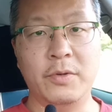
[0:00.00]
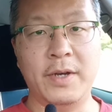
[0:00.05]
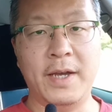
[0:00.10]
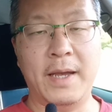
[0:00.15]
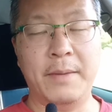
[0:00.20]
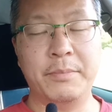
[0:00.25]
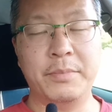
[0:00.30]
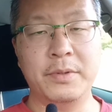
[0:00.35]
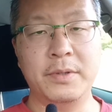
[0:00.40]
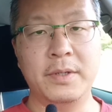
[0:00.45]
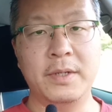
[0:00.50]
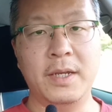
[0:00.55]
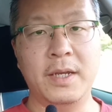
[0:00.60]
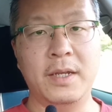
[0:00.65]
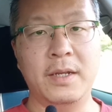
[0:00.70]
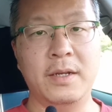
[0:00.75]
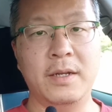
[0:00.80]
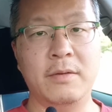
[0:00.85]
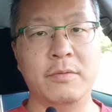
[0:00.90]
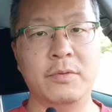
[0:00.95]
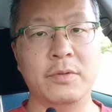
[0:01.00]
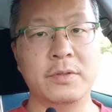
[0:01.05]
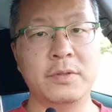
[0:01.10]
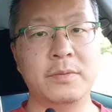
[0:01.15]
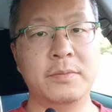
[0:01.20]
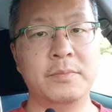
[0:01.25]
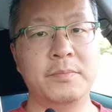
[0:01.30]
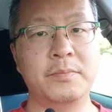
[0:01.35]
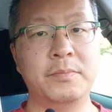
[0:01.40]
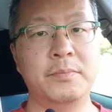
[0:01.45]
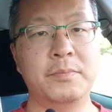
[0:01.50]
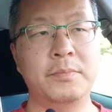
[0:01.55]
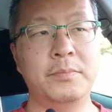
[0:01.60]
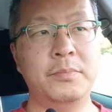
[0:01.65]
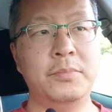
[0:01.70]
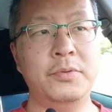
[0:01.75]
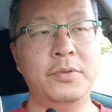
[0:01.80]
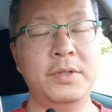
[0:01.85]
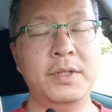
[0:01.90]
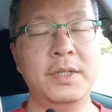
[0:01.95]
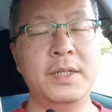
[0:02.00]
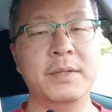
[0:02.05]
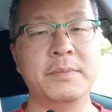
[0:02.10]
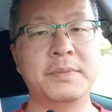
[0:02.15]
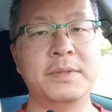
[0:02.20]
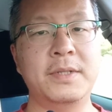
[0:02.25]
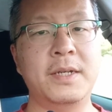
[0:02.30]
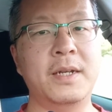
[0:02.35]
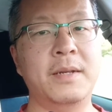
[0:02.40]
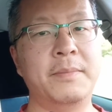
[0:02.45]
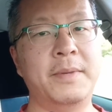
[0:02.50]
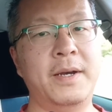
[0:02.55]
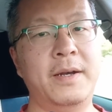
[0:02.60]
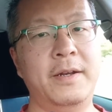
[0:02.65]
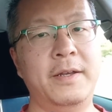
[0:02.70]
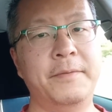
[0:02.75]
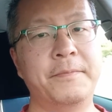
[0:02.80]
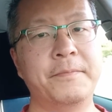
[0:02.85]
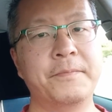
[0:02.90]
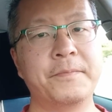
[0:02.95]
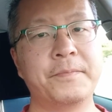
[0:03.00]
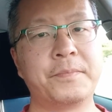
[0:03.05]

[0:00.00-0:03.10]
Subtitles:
what happened, and I was pretty upset about it.